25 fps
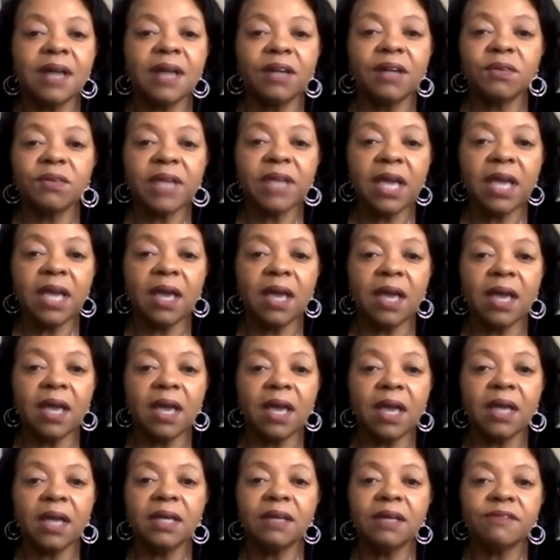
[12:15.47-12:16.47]
It's not
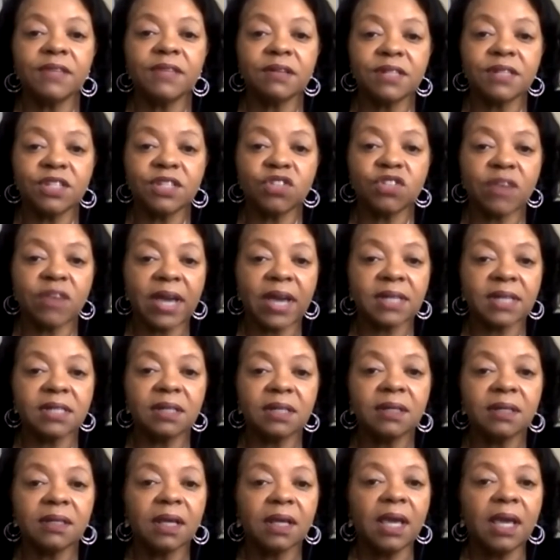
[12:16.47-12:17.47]
okay if
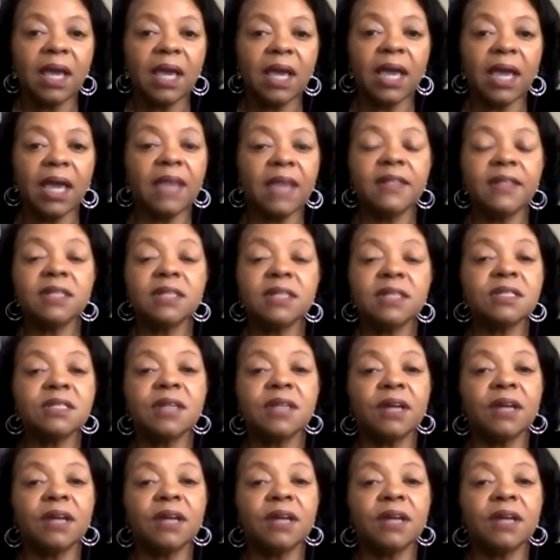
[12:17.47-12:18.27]
they're distracted.